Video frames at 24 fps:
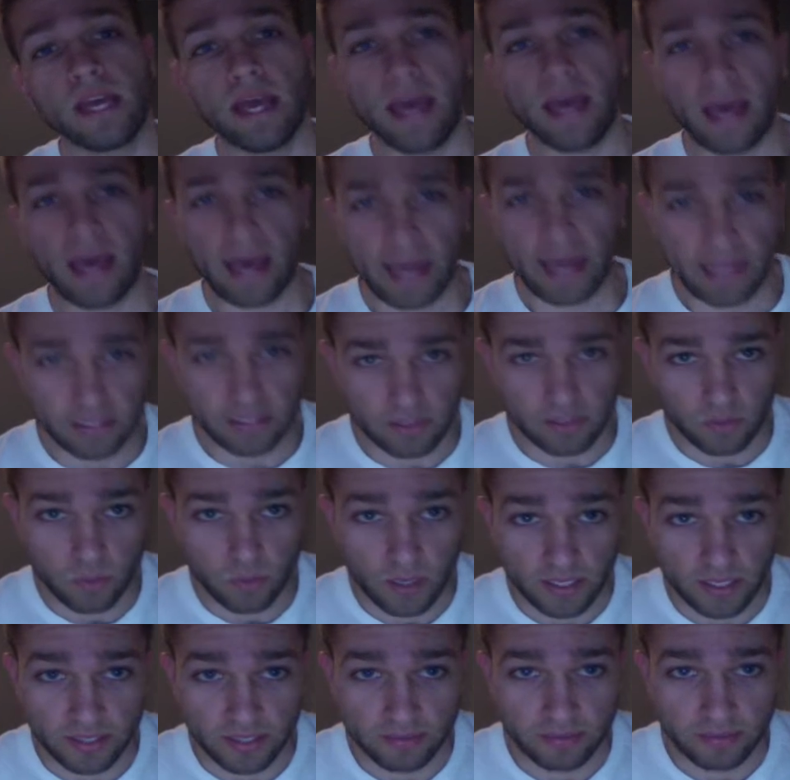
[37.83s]
has a
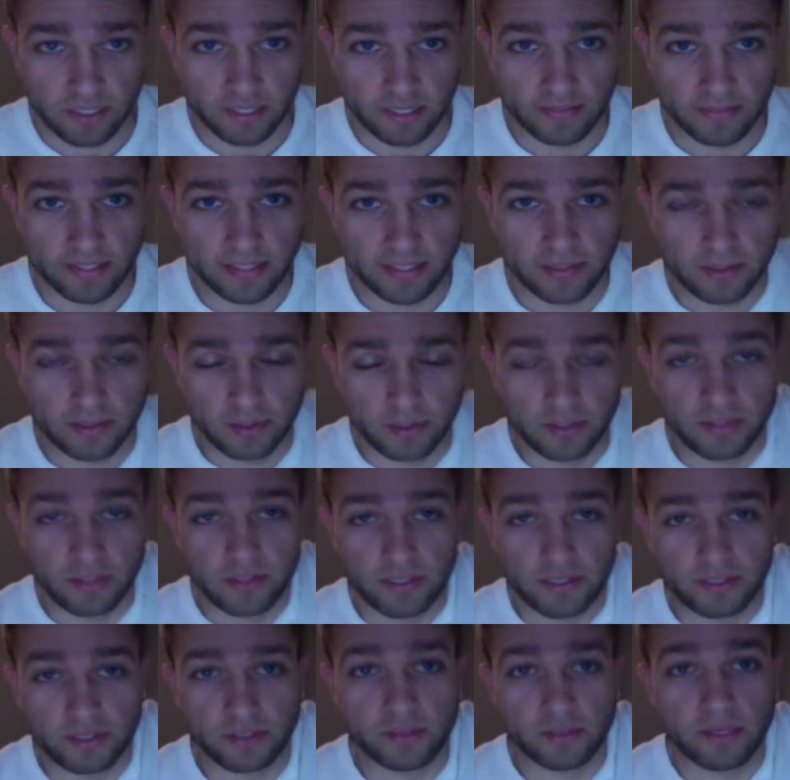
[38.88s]
1 in front of it, or
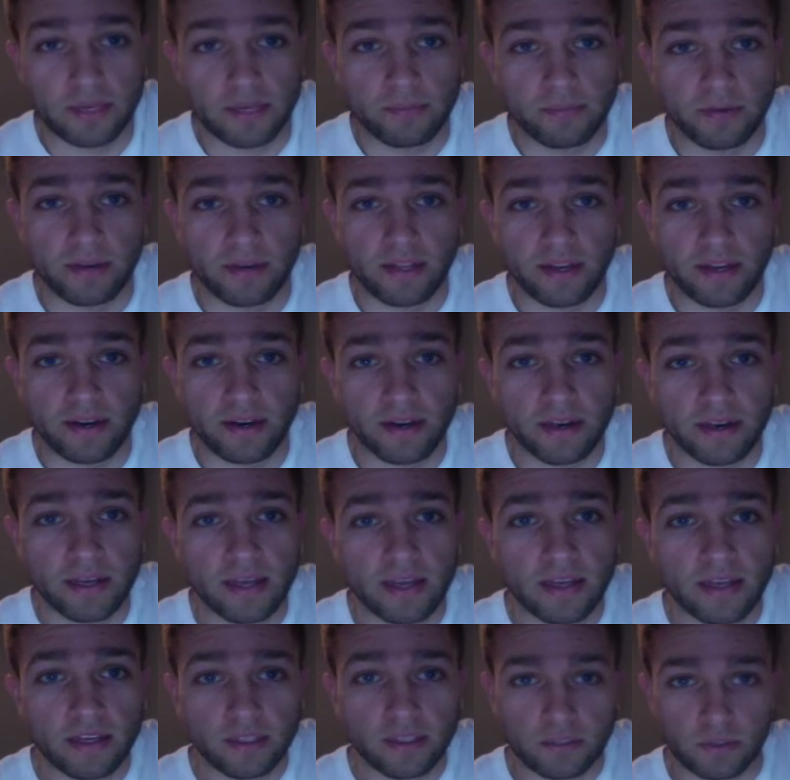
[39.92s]
there's no number there.
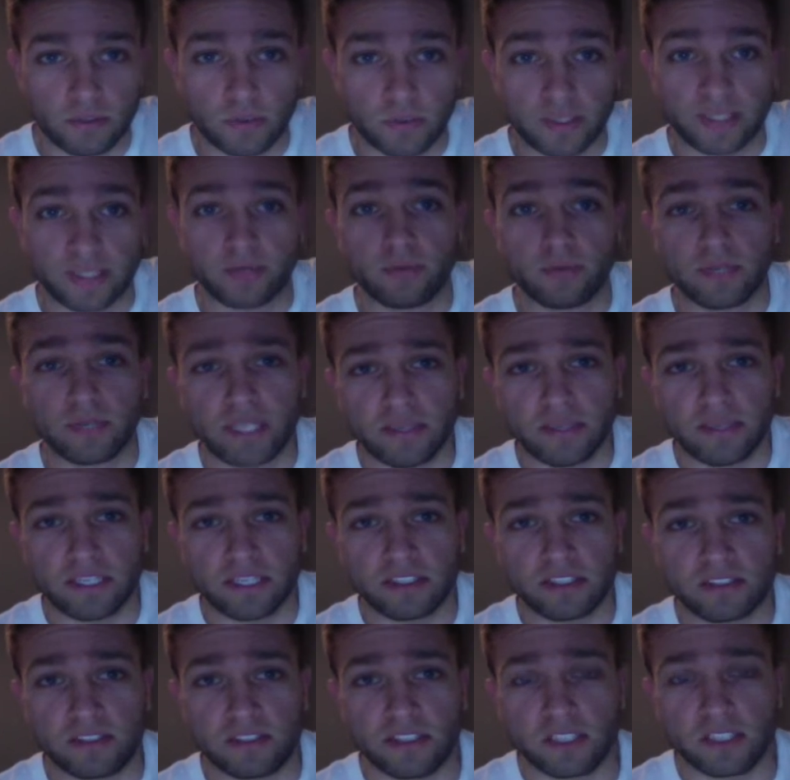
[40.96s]
So we could
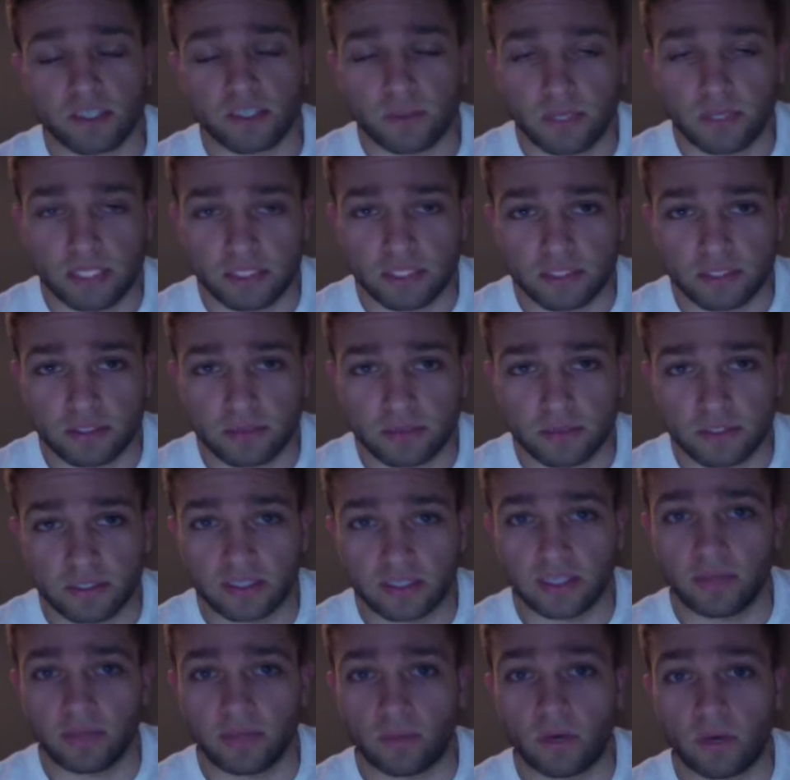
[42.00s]
rearrange the equation, we could
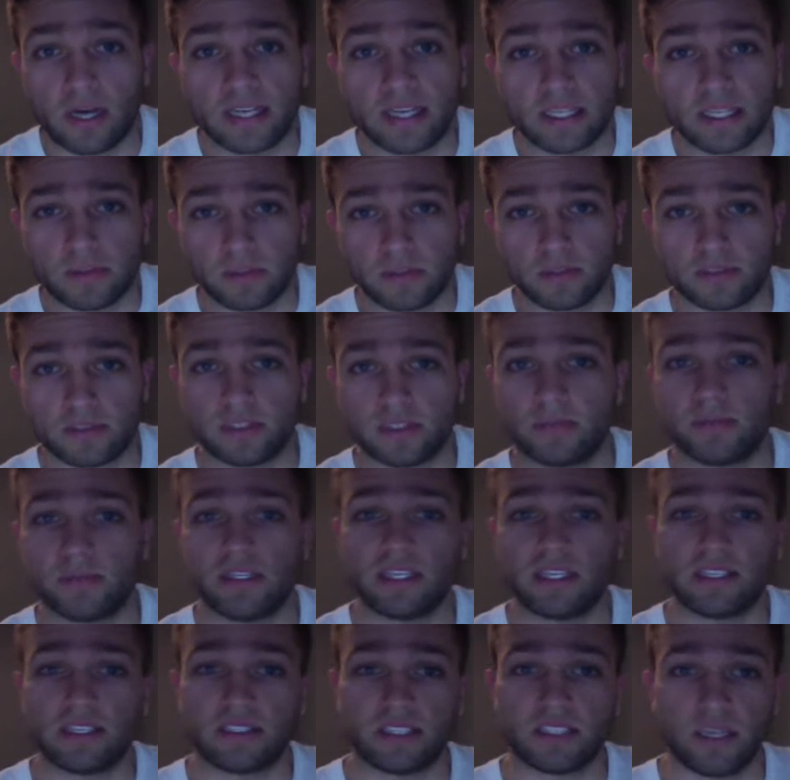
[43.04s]
get y equals
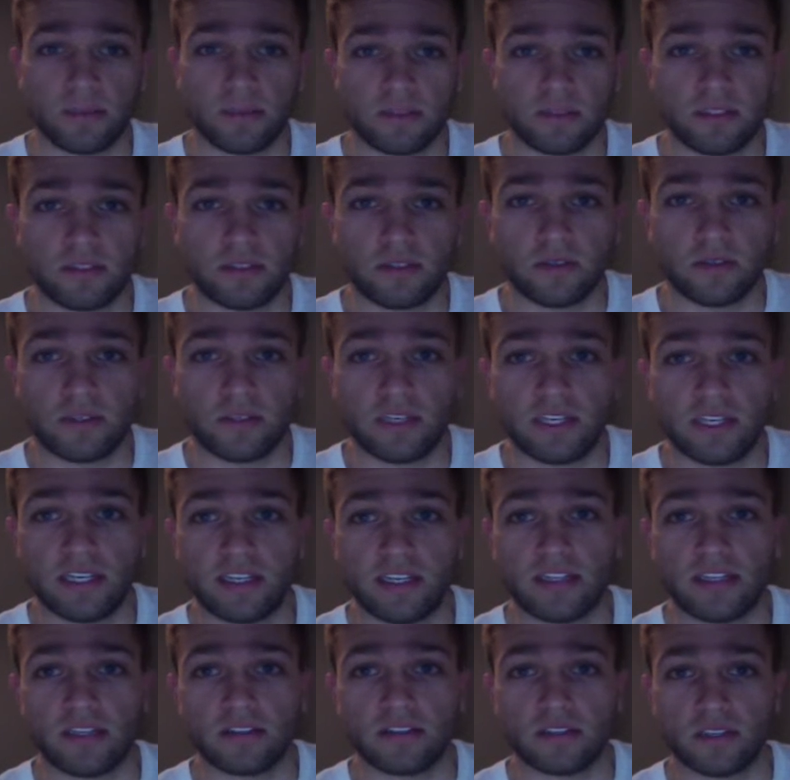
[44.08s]
something, substitute it in, and
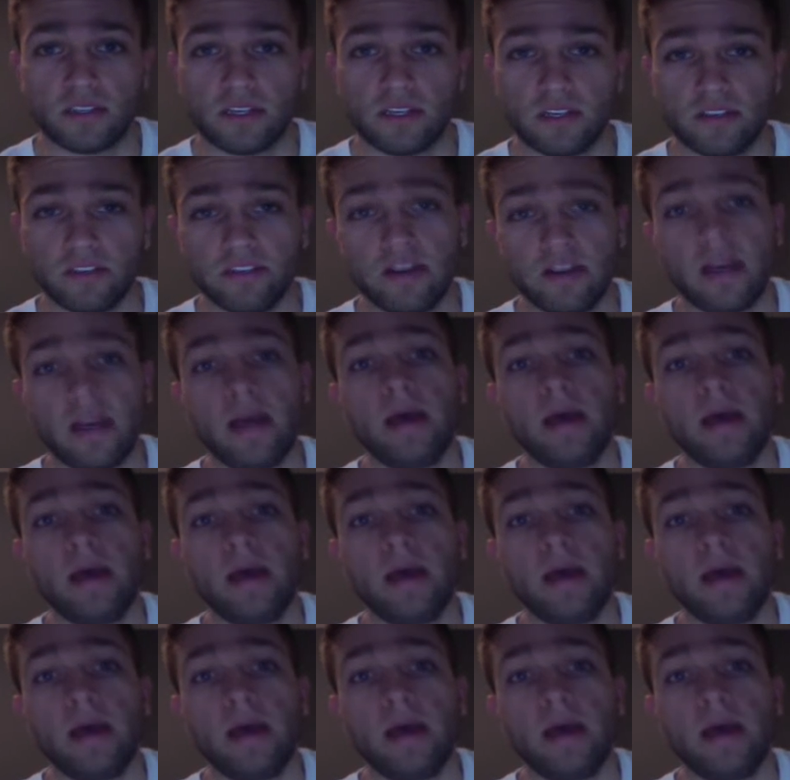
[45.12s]
then solve.